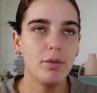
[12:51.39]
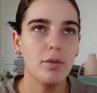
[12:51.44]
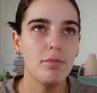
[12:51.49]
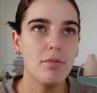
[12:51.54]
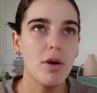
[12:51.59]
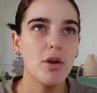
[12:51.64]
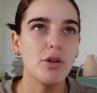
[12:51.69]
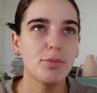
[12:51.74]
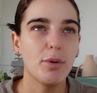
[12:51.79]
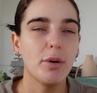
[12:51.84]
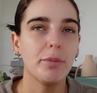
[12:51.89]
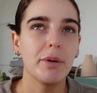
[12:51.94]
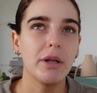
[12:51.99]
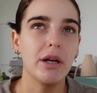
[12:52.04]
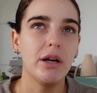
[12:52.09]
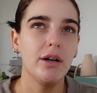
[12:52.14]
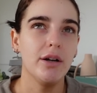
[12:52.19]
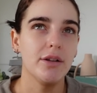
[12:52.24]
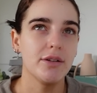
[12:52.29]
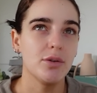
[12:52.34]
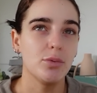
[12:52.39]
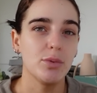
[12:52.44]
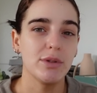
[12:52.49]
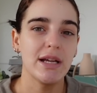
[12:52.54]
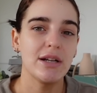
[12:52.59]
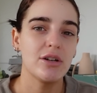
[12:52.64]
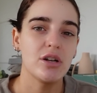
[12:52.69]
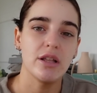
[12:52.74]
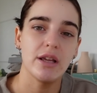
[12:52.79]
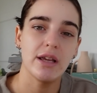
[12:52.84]
most popular answer was
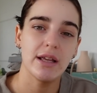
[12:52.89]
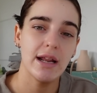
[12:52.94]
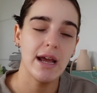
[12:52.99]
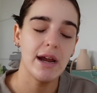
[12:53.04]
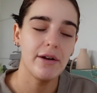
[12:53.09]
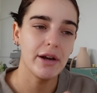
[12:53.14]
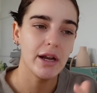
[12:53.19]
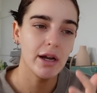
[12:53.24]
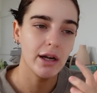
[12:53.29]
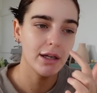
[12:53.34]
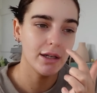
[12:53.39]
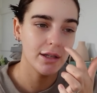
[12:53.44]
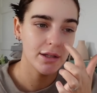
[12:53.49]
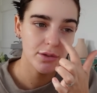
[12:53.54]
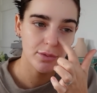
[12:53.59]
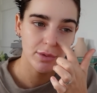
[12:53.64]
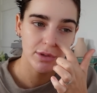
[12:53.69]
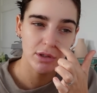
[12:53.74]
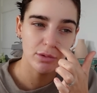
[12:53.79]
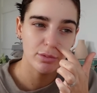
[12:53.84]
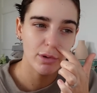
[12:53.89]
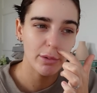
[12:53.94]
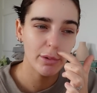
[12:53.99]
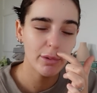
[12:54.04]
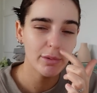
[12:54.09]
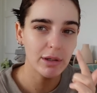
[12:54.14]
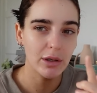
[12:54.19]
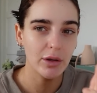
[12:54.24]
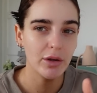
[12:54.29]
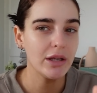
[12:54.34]
actually the Canary Islands, which is where we
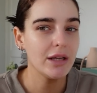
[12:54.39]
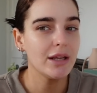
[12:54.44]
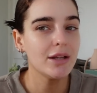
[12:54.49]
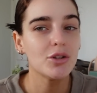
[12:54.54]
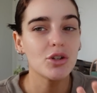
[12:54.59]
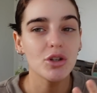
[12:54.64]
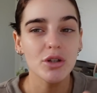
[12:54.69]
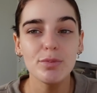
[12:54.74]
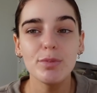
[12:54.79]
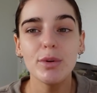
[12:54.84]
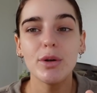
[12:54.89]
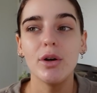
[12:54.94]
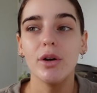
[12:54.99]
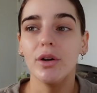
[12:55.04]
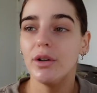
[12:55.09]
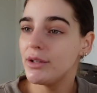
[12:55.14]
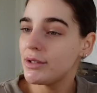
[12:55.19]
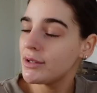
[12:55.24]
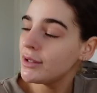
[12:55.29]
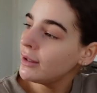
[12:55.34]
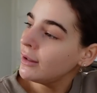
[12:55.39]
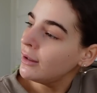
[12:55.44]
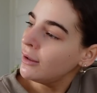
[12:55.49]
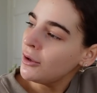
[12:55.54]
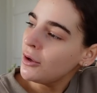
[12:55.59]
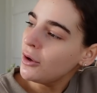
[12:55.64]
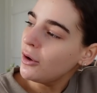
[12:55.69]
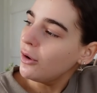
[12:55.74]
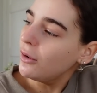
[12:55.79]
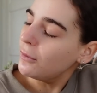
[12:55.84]
were looking just because
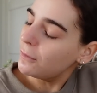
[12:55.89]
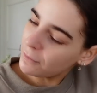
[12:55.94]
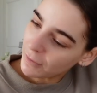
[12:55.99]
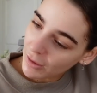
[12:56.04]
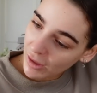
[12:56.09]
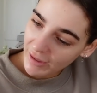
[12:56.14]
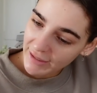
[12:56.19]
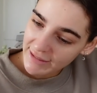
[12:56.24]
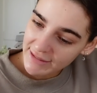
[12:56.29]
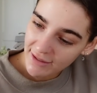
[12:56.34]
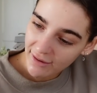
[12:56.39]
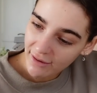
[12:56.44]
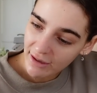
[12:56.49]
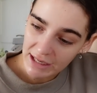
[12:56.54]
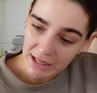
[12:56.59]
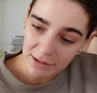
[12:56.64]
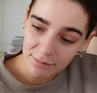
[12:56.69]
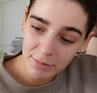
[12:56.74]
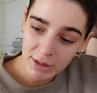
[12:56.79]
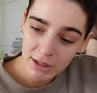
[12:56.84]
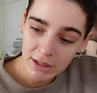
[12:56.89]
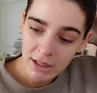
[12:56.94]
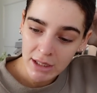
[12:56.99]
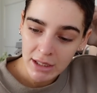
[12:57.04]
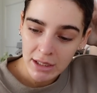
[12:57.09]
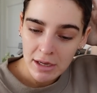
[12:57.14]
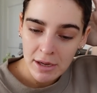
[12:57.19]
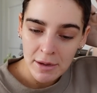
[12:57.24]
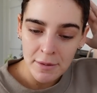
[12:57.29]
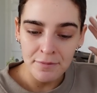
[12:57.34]
of flight time.
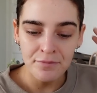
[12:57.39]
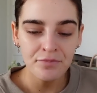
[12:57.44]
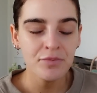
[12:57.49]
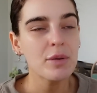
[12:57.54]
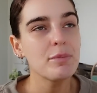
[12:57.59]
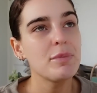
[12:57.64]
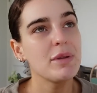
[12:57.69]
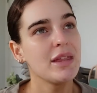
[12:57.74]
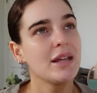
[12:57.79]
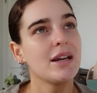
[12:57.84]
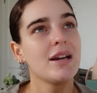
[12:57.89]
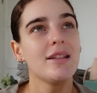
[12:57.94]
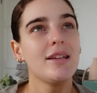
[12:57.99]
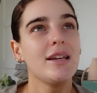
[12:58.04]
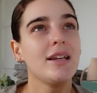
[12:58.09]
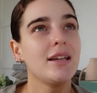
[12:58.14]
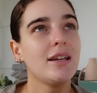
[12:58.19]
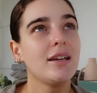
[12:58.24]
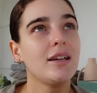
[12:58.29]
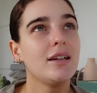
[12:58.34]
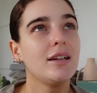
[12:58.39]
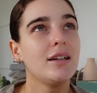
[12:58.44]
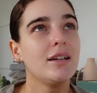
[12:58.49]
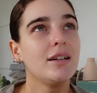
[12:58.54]
But then I think,